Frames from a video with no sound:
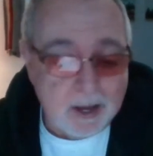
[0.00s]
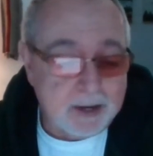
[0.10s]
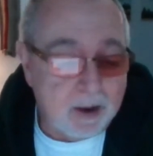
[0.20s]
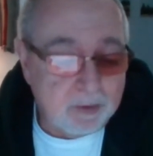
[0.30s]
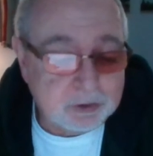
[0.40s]

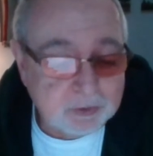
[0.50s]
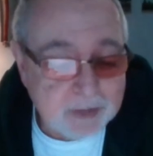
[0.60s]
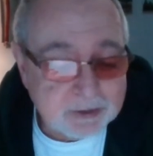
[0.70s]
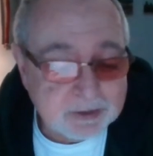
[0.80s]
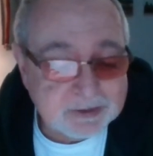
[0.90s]
Now, in
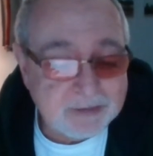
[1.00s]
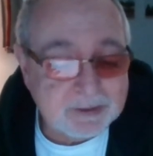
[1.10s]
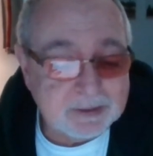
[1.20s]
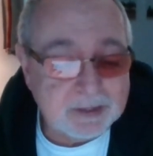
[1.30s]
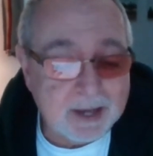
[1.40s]

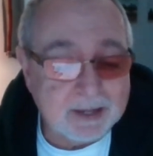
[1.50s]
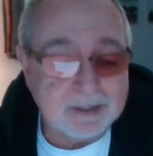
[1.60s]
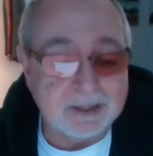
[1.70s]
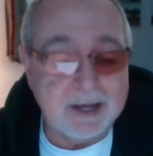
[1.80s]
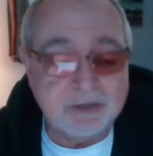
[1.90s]
2007, at
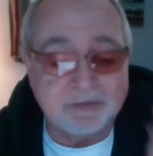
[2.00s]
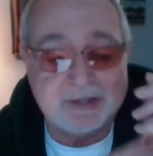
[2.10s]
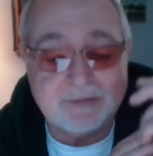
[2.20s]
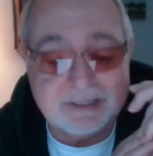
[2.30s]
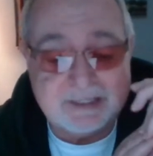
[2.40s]
the age of
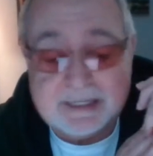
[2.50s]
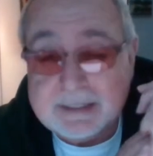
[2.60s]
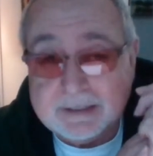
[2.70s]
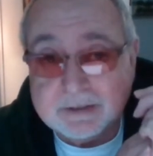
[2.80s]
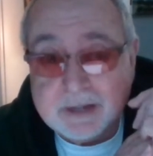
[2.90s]

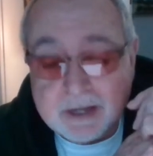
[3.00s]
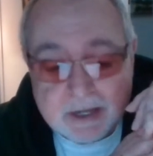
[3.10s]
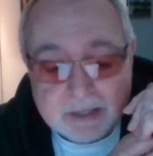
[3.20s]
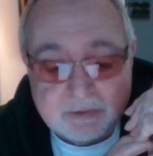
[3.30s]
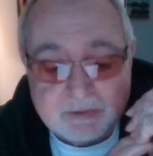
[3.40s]
17,
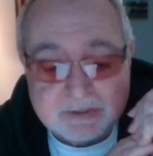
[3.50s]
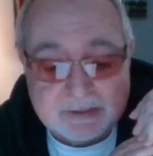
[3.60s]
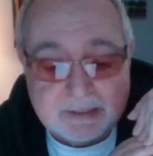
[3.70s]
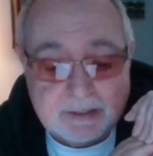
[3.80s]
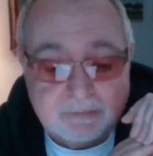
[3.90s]
she
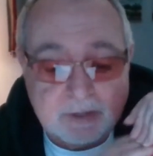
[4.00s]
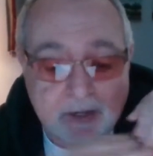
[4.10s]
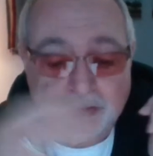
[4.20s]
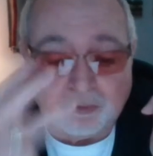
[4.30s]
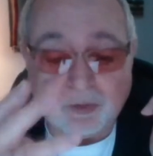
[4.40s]
received
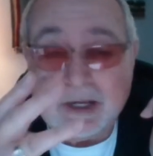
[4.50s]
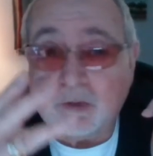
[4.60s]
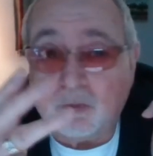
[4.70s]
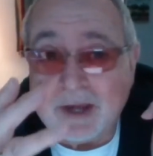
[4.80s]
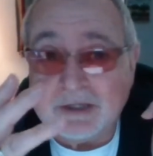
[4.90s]
three
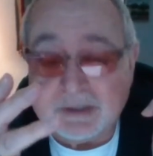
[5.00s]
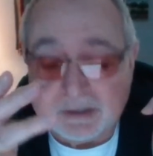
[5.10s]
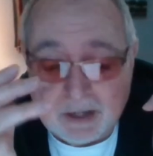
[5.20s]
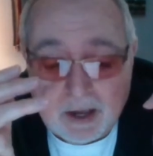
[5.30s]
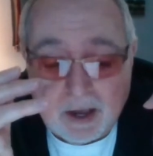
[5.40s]

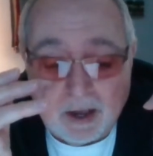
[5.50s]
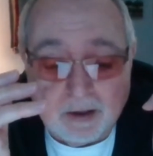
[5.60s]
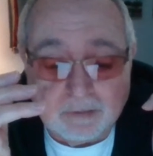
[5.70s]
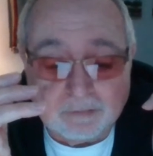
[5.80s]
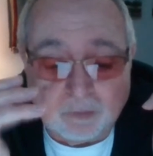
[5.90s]
racist
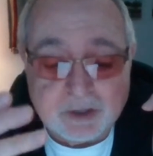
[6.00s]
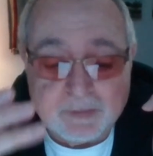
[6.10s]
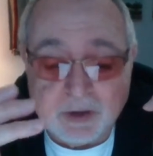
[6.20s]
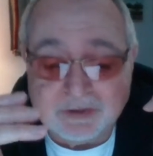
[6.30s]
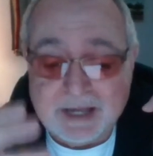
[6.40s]

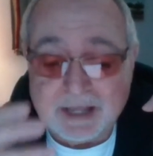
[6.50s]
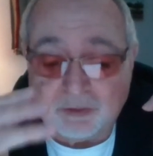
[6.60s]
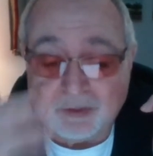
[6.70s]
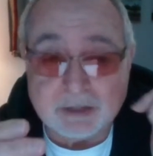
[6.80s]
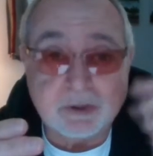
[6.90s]
voicemail death
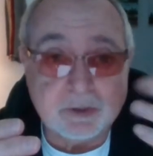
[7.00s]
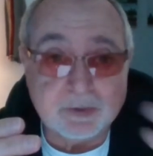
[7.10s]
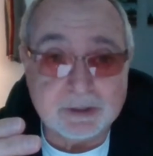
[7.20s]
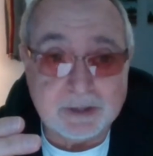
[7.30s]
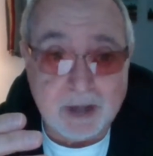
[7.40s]
threats while she
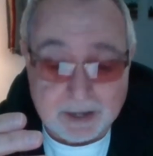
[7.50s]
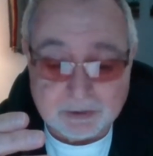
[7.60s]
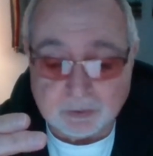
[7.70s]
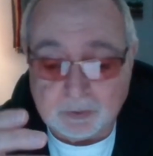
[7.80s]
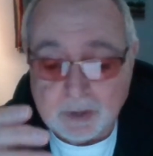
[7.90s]
was in high
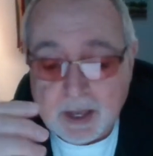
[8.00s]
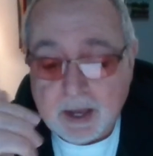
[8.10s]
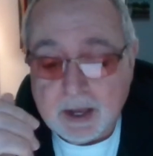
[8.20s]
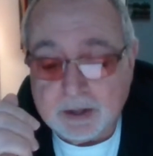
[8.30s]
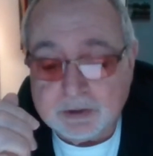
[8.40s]
school,
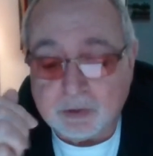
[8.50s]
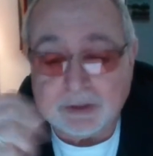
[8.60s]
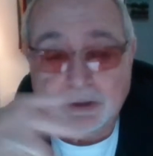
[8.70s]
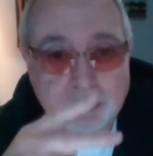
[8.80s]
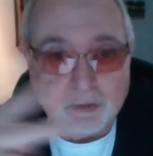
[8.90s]

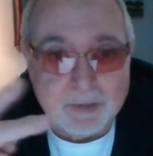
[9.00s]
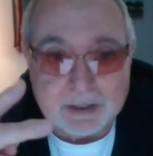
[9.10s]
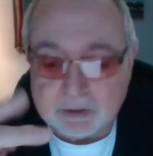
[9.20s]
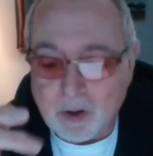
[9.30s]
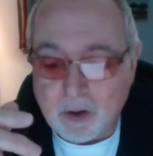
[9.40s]
totaling 2
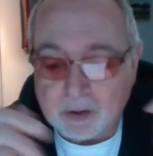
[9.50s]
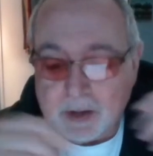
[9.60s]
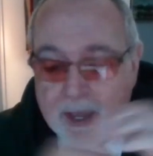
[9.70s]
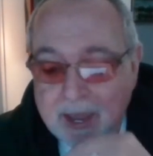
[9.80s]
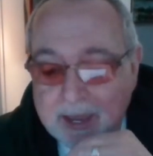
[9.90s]
minutes long,
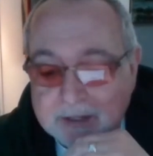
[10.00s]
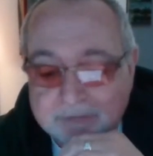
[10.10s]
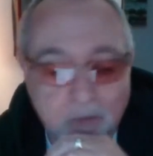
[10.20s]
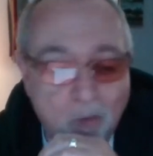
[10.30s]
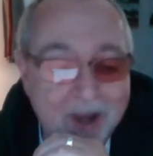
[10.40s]
and
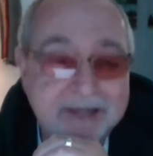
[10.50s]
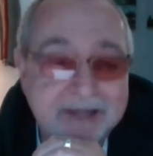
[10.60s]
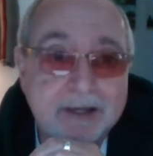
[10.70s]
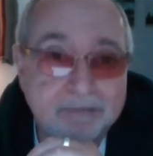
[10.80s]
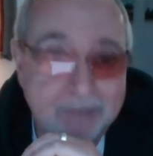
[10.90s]
from
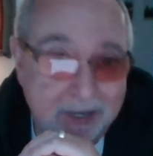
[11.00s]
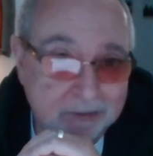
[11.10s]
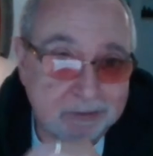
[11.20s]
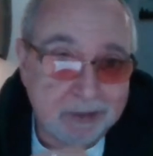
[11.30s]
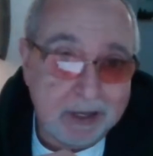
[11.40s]
white
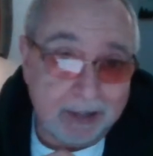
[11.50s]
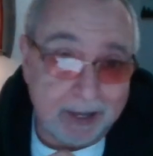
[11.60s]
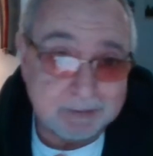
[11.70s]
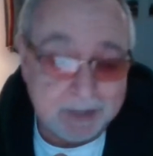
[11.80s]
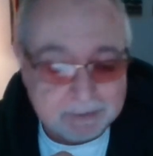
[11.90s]
male
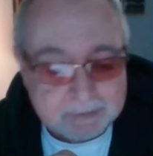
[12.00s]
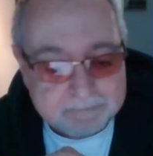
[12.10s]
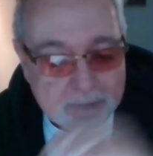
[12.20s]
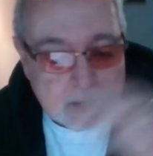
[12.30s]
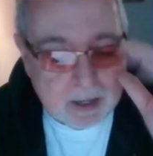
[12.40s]
classmates.
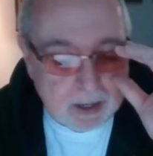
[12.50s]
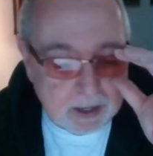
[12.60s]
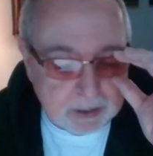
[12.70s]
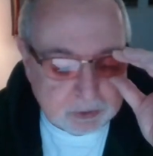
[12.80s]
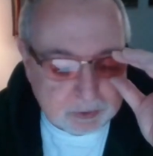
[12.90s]

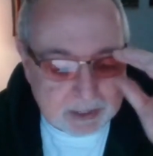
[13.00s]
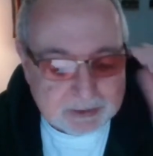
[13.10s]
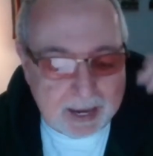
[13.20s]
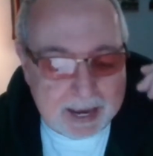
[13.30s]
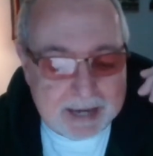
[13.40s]

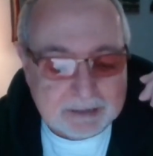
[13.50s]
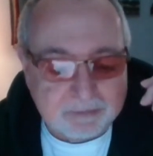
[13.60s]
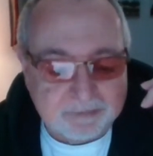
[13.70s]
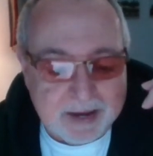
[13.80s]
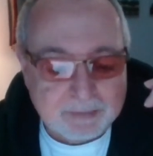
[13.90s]
2008, the
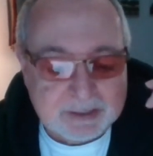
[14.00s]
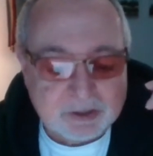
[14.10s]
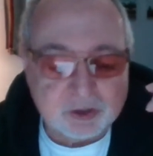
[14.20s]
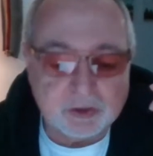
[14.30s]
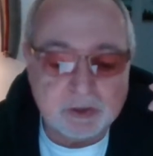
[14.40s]
family
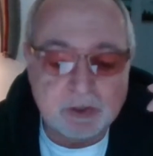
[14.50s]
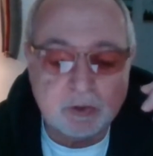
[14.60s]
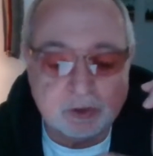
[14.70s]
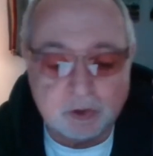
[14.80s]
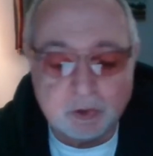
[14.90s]

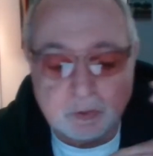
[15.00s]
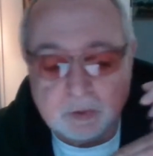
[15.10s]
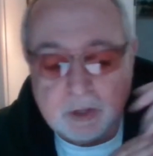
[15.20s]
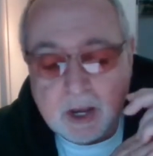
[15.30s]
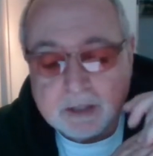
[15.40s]

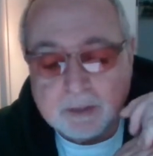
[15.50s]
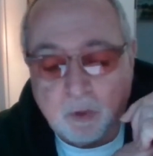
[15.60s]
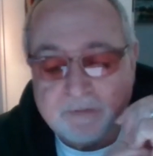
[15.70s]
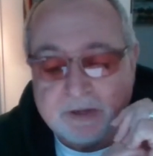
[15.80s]
sued the Board of